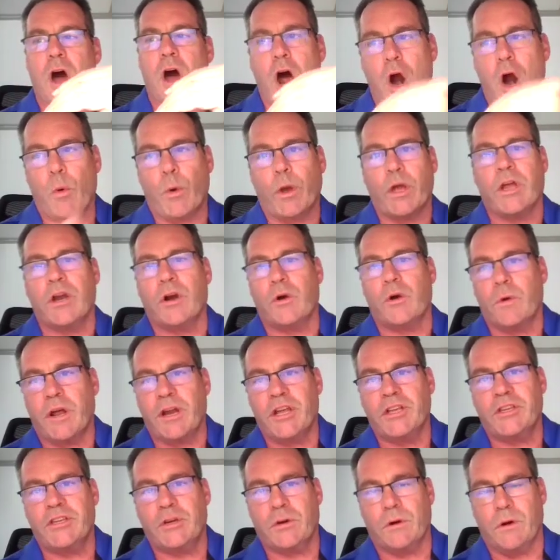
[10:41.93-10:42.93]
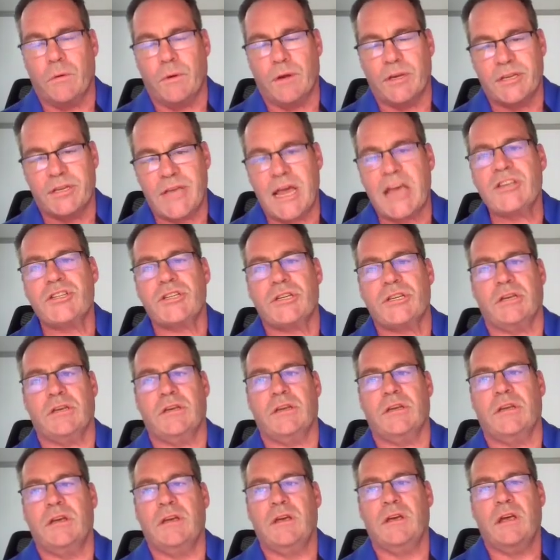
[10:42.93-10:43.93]
are we going to run into a
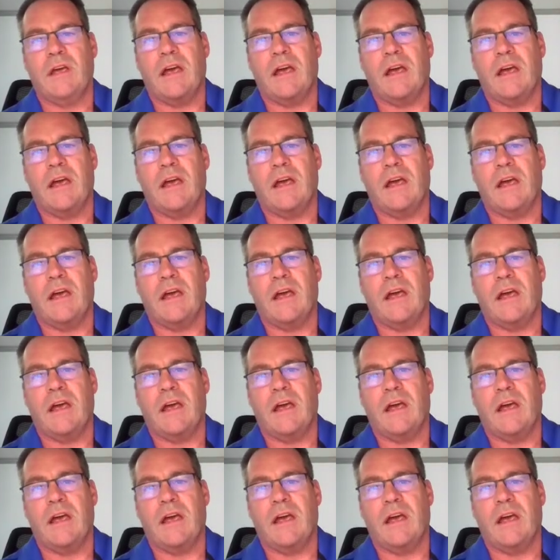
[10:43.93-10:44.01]
recession?